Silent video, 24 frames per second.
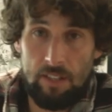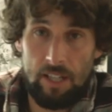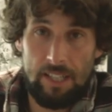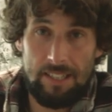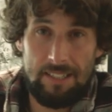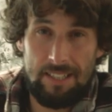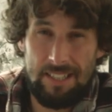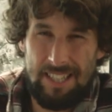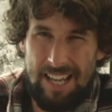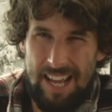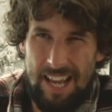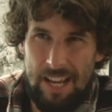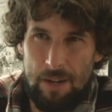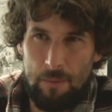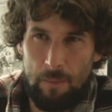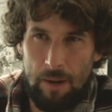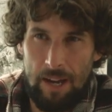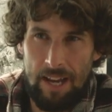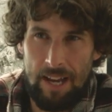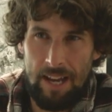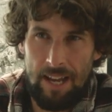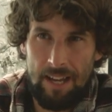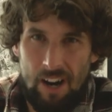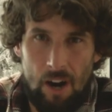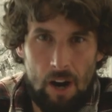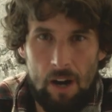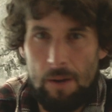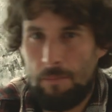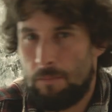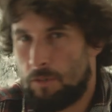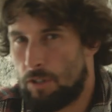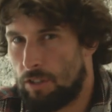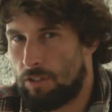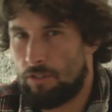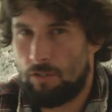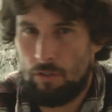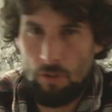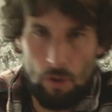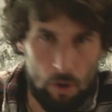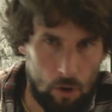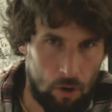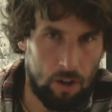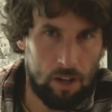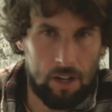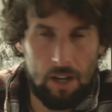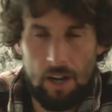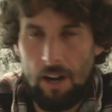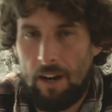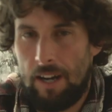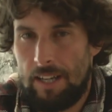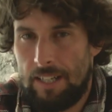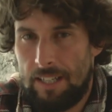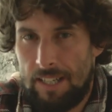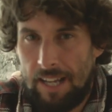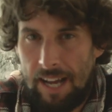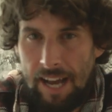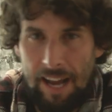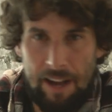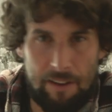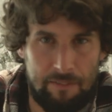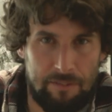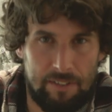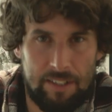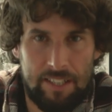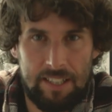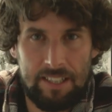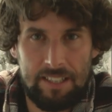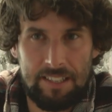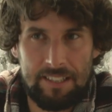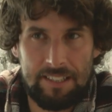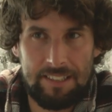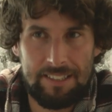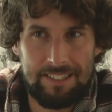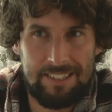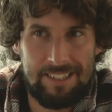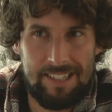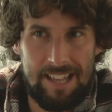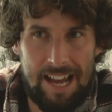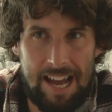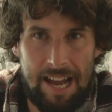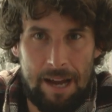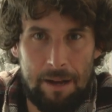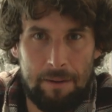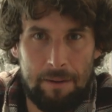like today where I'm just not kind of having that